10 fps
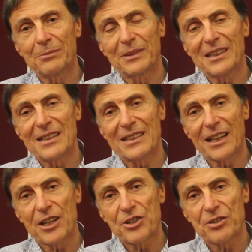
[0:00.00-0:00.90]

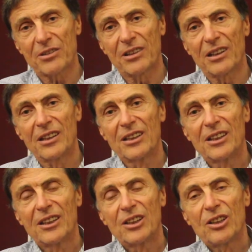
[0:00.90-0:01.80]
Administration
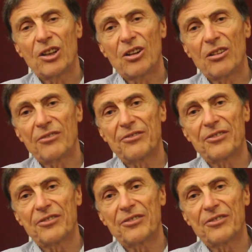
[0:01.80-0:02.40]
of